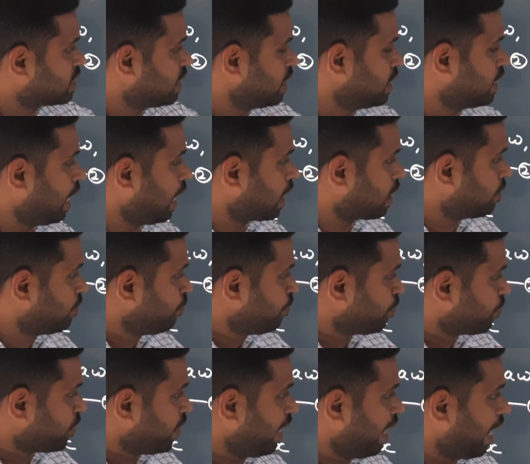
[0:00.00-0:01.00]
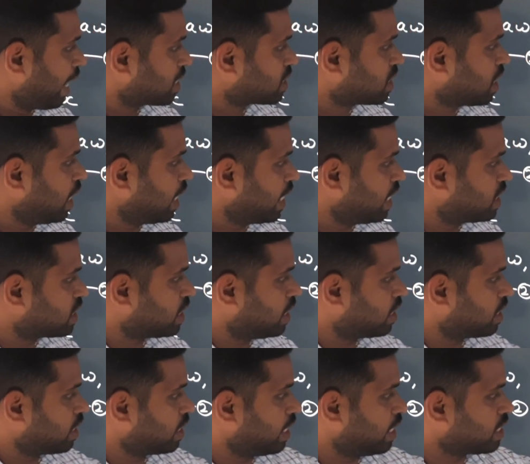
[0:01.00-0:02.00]
see that the
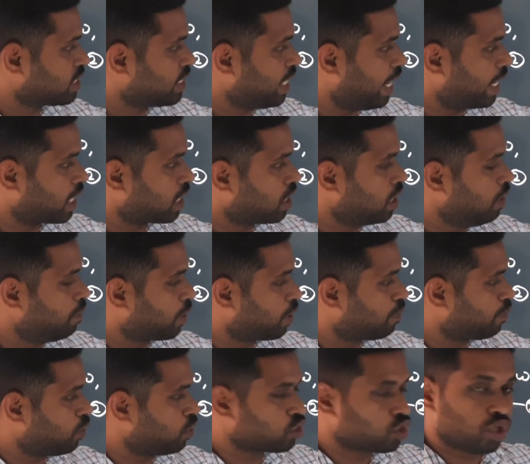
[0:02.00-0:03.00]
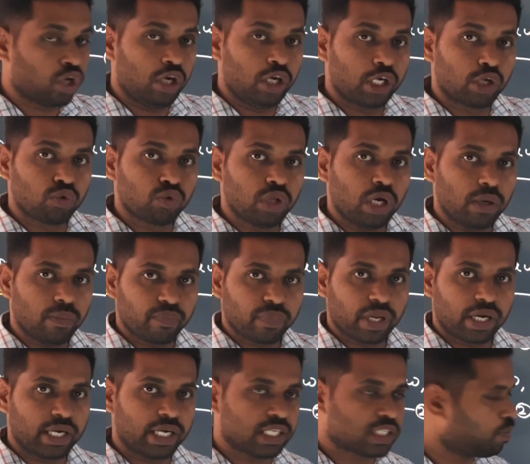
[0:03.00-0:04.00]
acceleration is directly proportional to
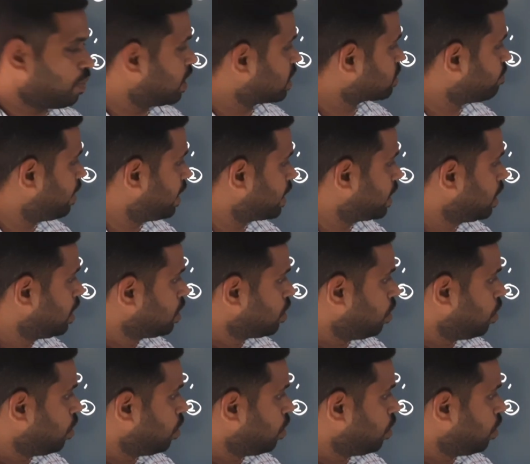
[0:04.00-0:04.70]
the displacement.